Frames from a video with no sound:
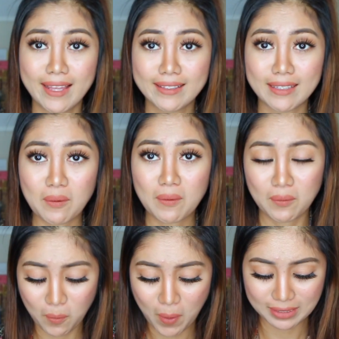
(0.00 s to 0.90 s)
The
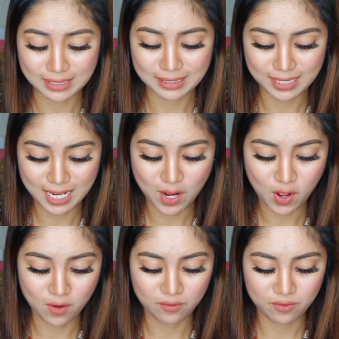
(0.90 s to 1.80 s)
quantity
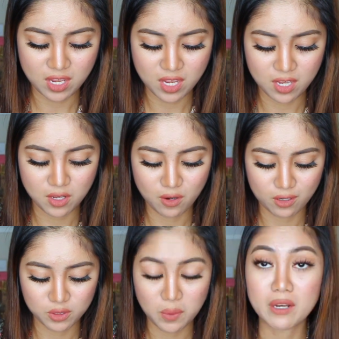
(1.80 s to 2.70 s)
of
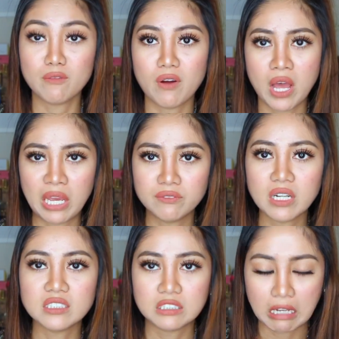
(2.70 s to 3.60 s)
your
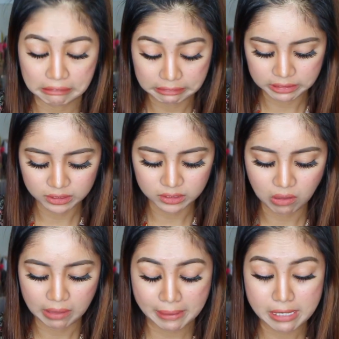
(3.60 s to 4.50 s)
$25.
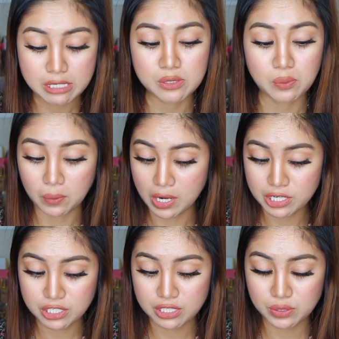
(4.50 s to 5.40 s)
Now I'm gonna
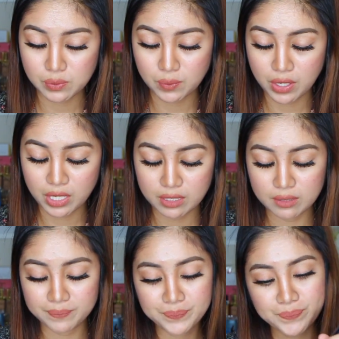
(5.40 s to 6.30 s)
swatch this one.